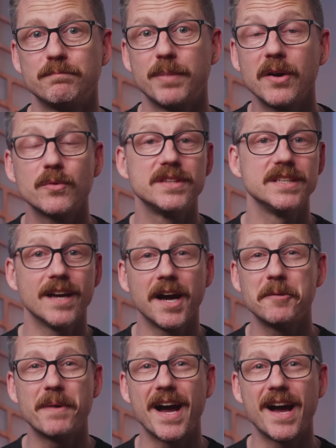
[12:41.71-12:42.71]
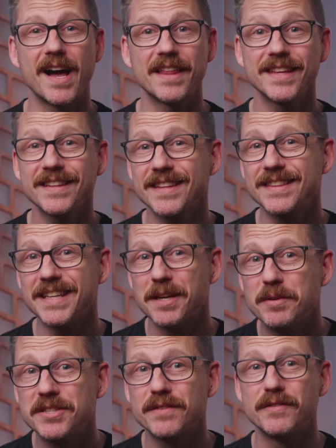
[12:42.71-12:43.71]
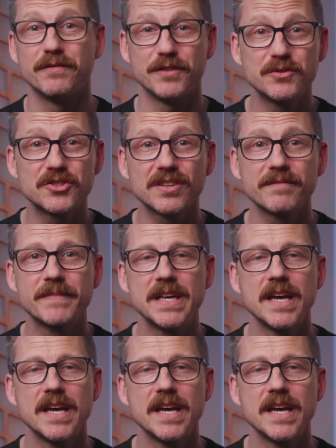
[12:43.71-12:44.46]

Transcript: But with Neom, I think that the image of the future,